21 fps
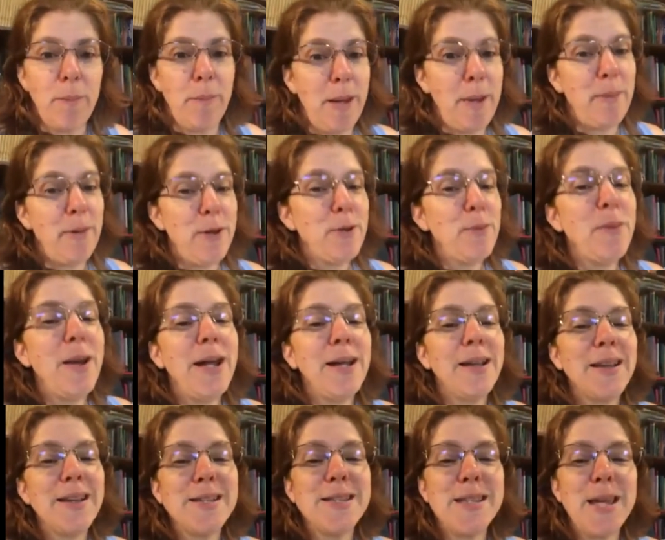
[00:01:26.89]
maybe you
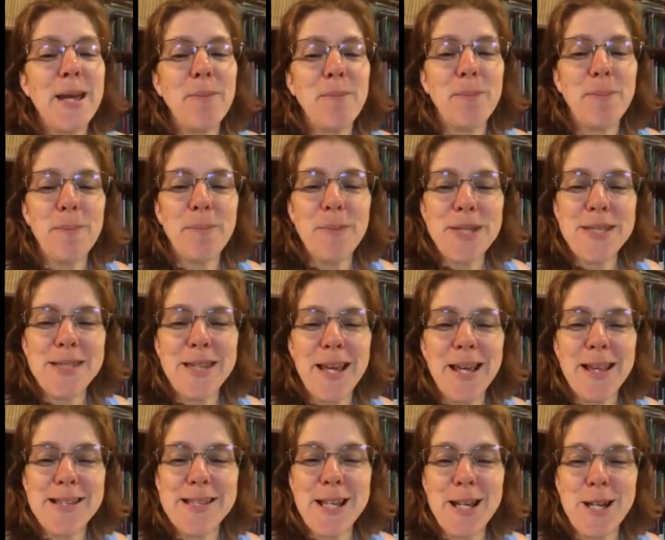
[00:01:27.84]
make the same
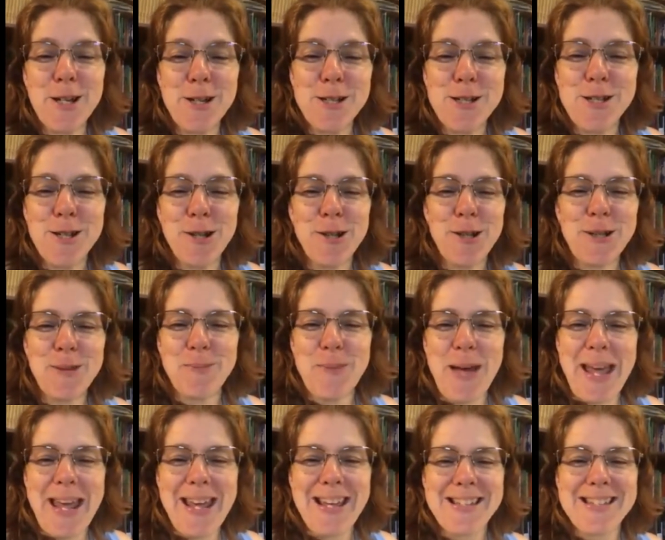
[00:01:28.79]
mistakes that your student
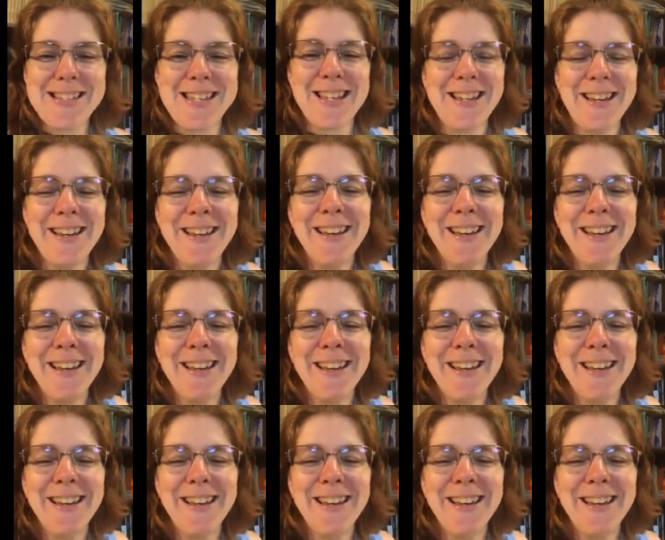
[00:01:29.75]
makes.